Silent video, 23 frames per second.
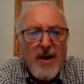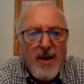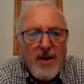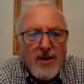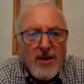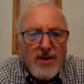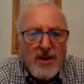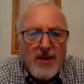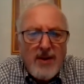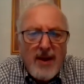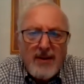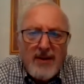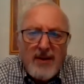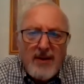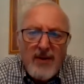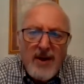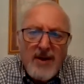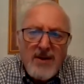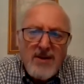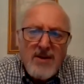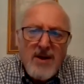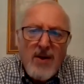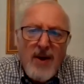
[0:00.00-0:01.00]
so that there
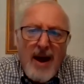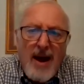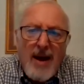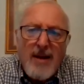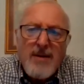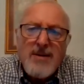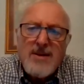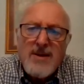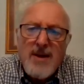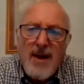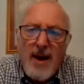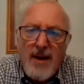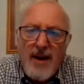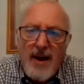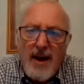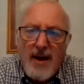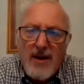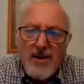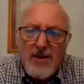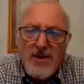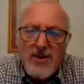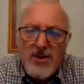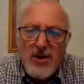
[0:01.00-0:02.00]
is no outside
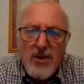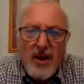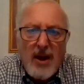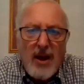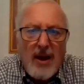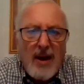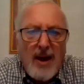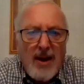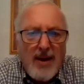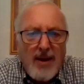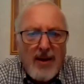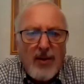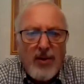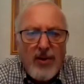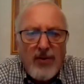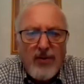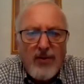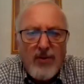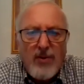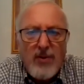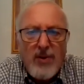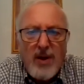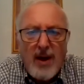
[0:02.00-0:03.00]
air circulating
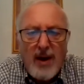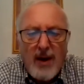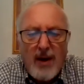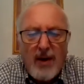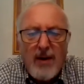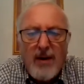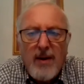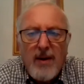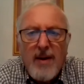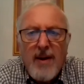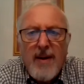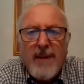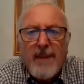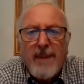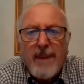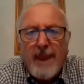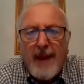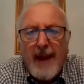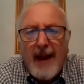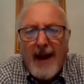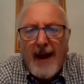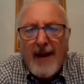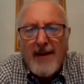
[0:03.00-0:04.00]
through here.
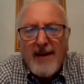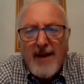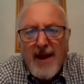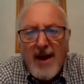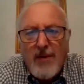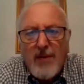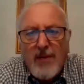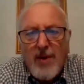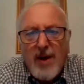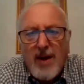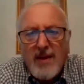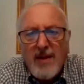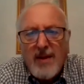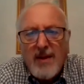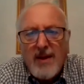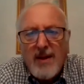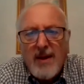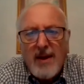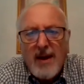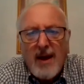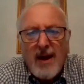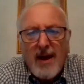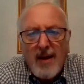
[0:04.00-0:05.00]
and they run
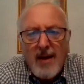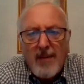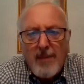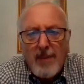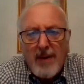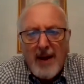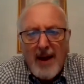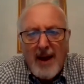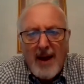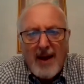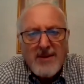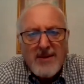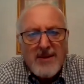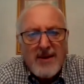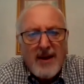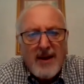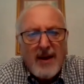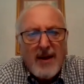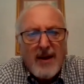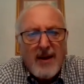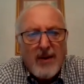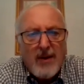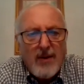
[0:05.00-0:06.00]
the
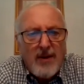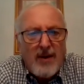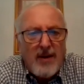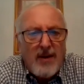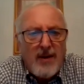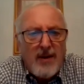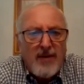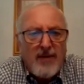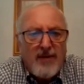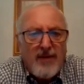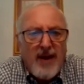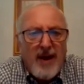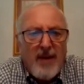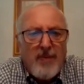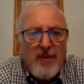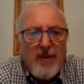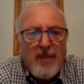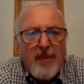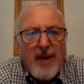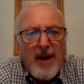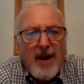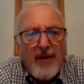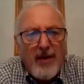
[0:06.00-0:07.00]
plastic or the vapor
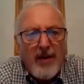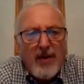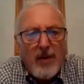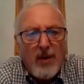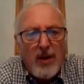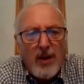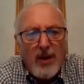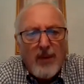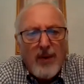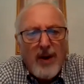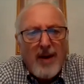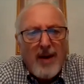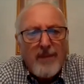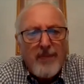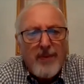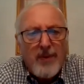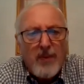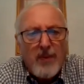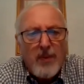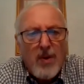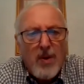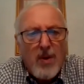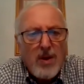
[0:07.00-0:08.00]
barrier all the way up the
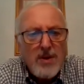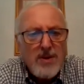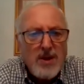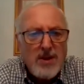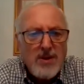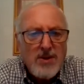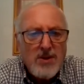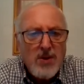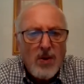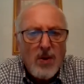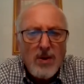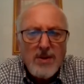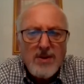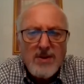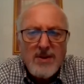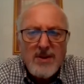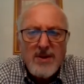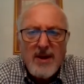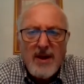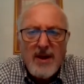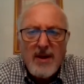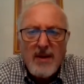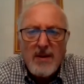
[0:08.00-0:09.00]
walls. It's all
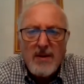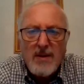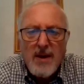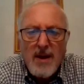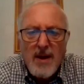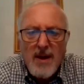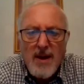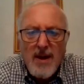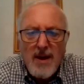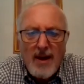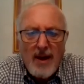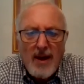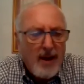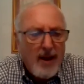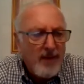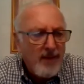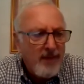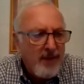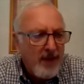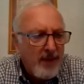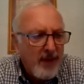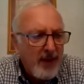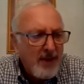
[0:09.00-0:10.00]
sealed
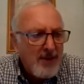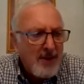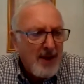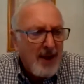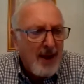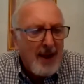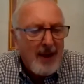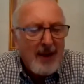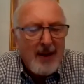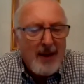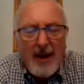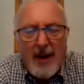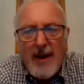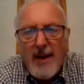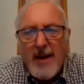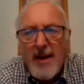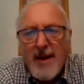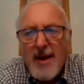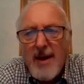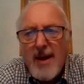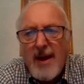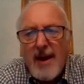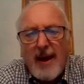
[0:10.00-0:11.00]
very tightly,
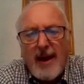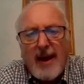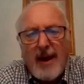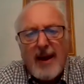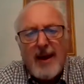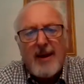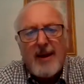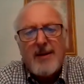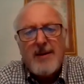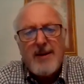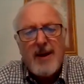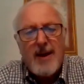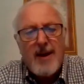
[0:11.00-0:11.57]
and